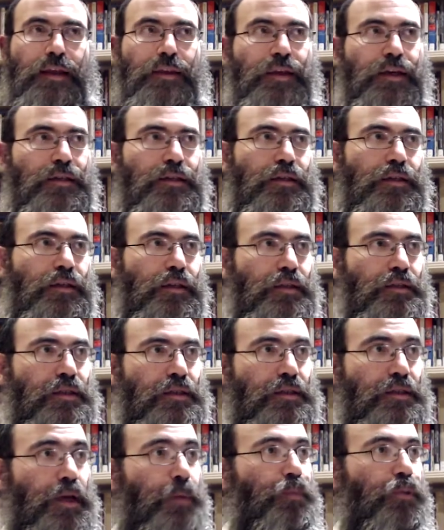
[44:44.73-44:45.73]
There's a
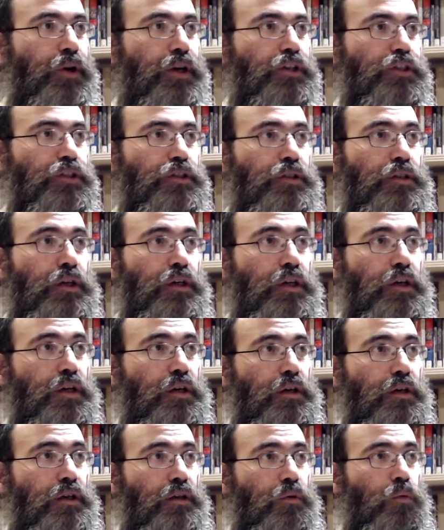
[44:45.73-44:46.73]
separation.
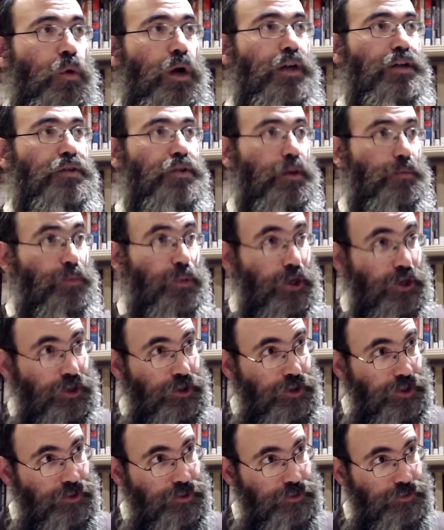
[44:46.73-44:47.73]
One is the
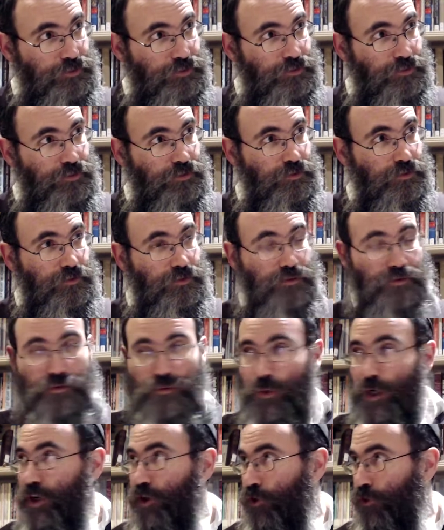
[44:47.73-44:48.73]
Beira,
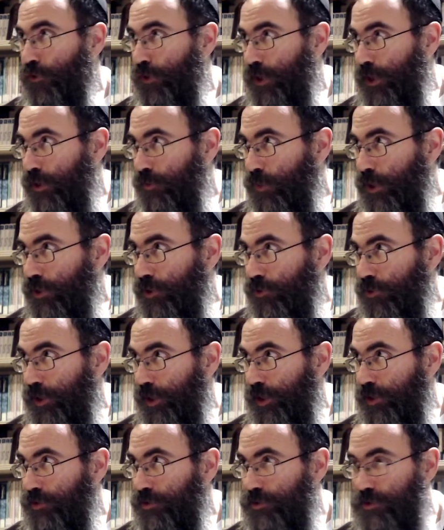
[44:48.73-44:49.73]
one
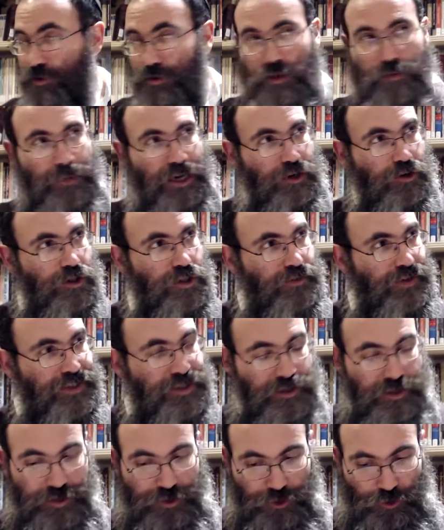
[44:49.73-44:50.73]
creates. The Malchus of
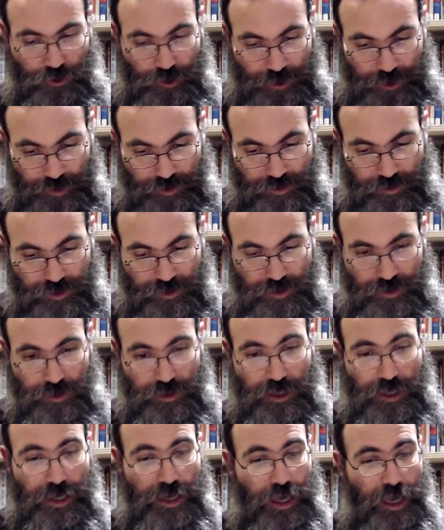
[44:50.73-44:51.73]
Atzilus creates.
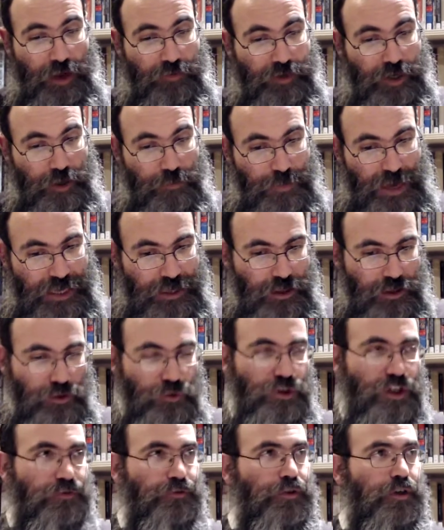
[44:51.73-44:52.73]
Aval HaMalach Hu
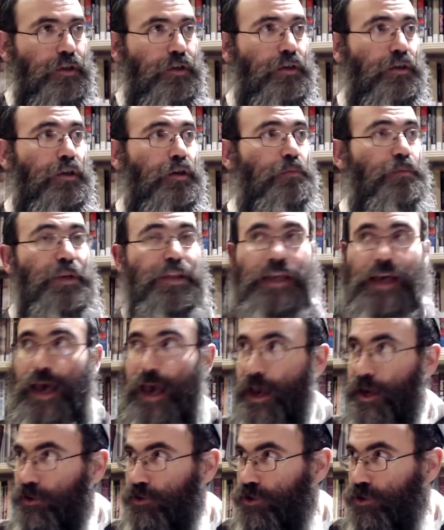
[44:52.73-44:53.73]
Nivra. But the
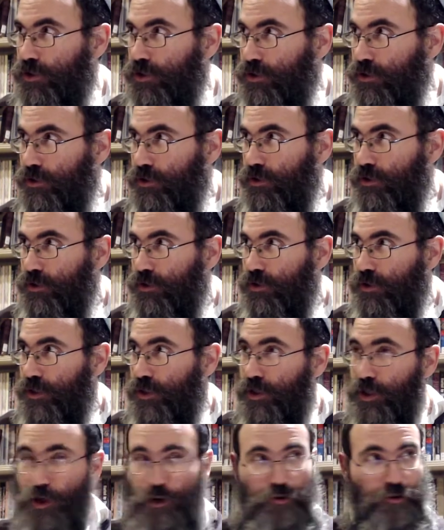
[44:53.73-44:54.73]
angel
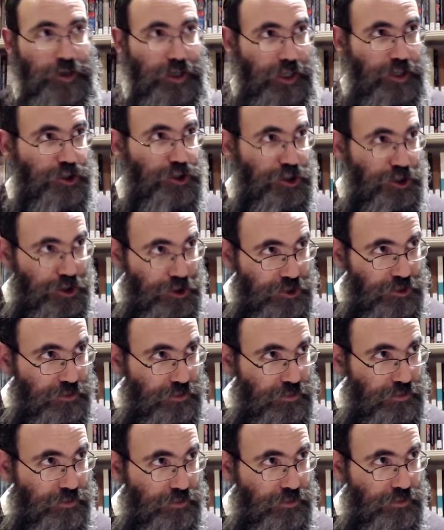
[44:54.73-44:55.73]
is a creation.
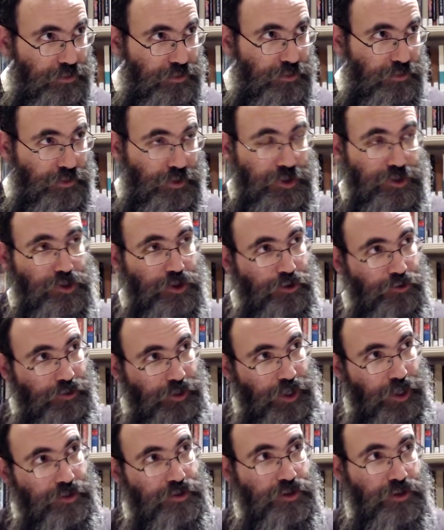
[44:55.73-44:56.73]
There's the
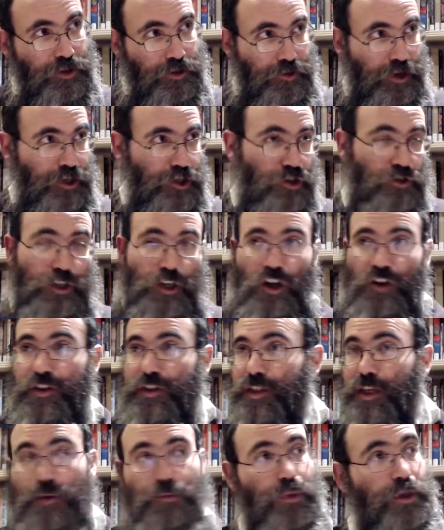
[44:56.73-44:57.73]
creator and the creation. They're not the
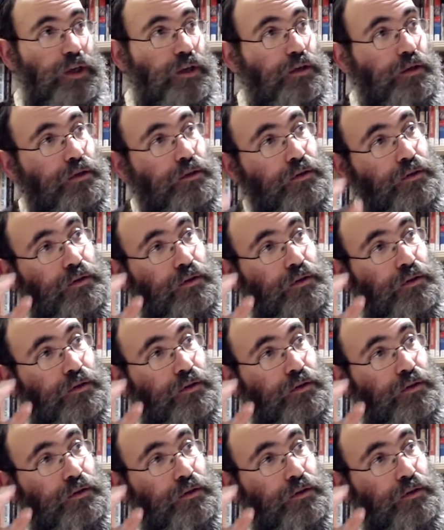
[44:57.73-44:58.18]
same thing.